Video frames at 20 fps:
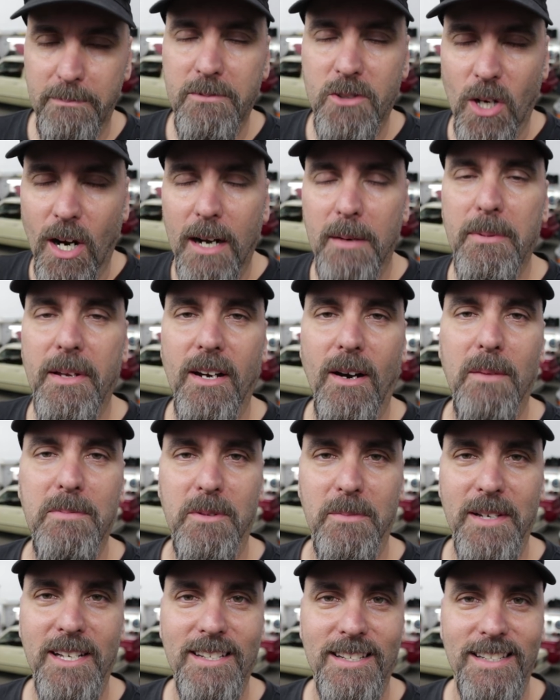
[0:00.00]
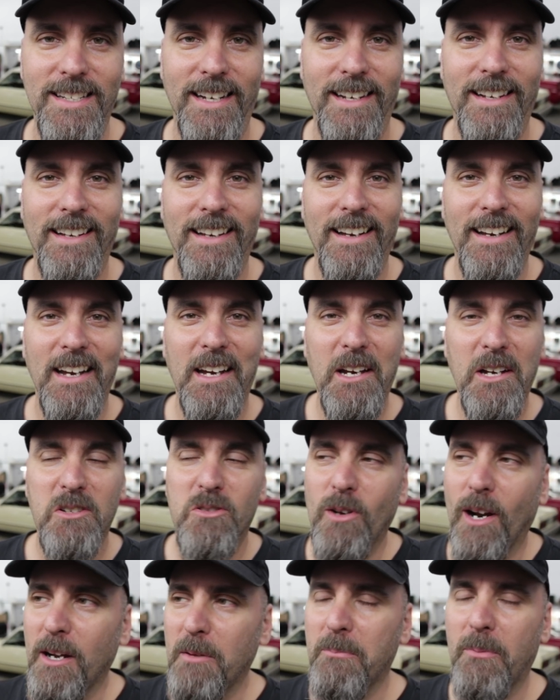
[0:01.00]
try to be optimistic.
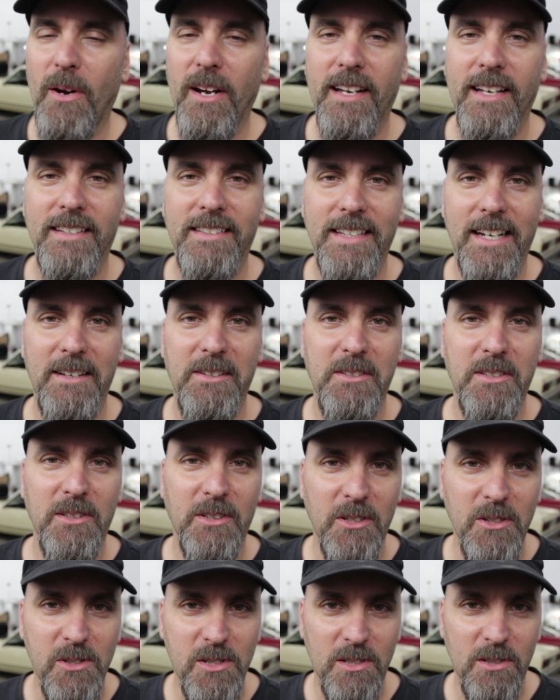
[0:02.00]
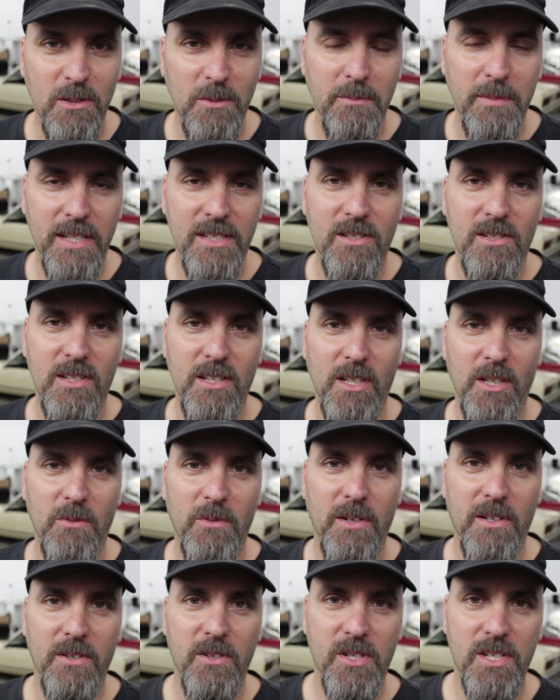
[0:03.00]
Try to break it down into those little bits that
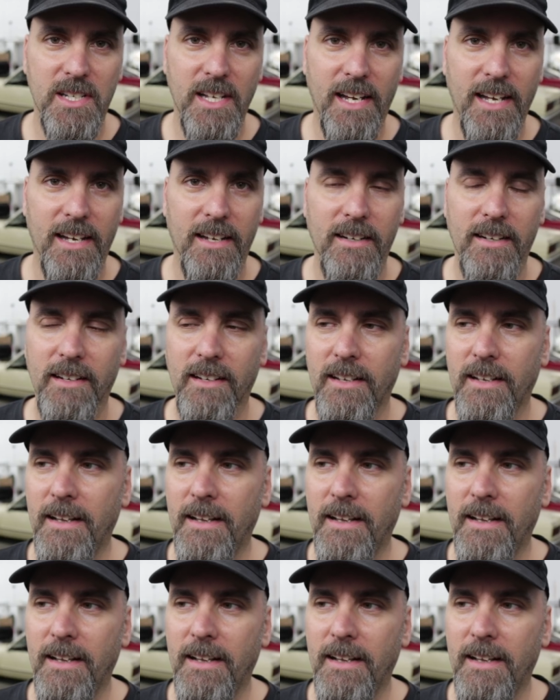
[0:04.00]
you understand.